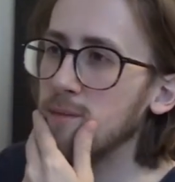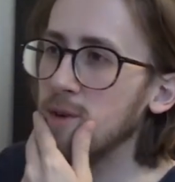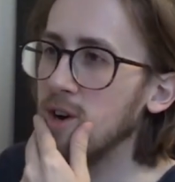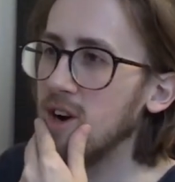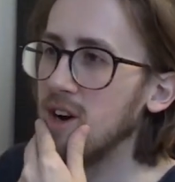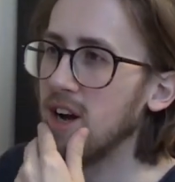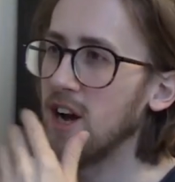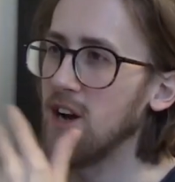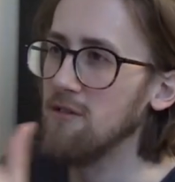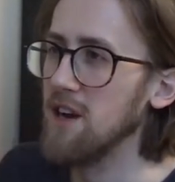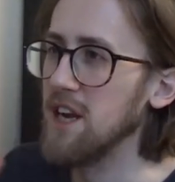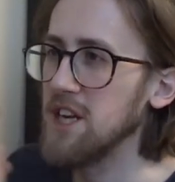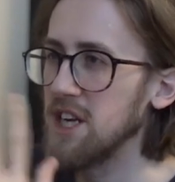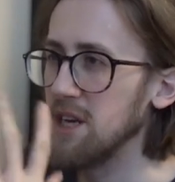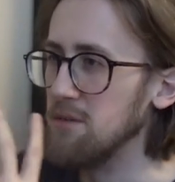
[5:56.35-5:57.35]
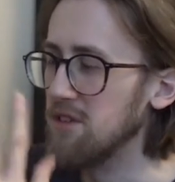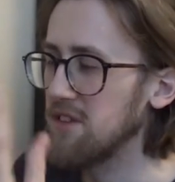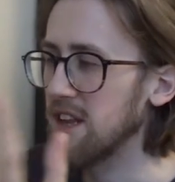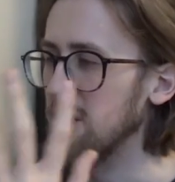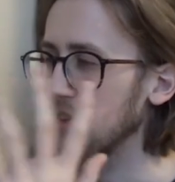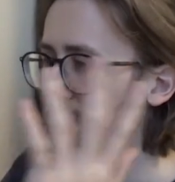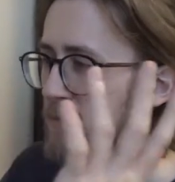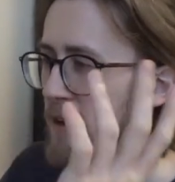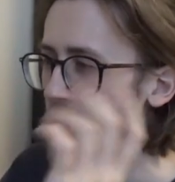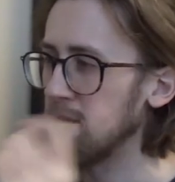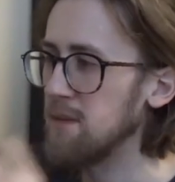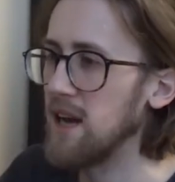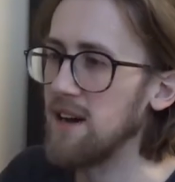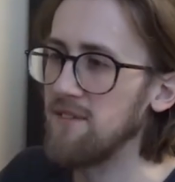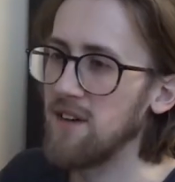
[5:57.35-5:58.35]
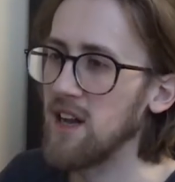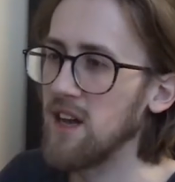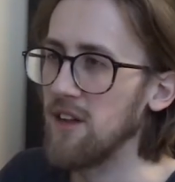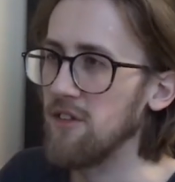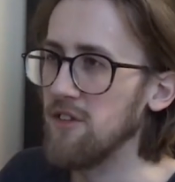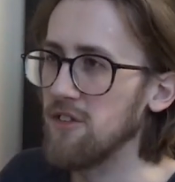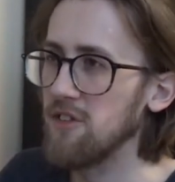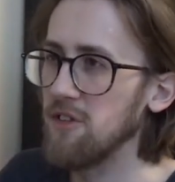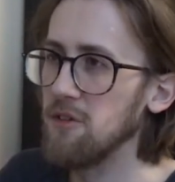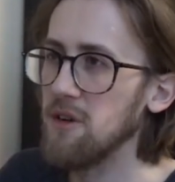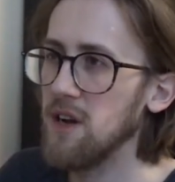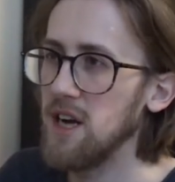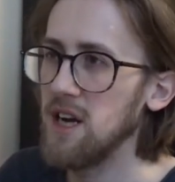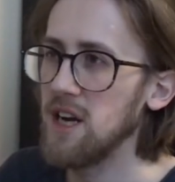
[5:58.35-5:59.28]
But her relationship with Skills makes me laugh. I like those two.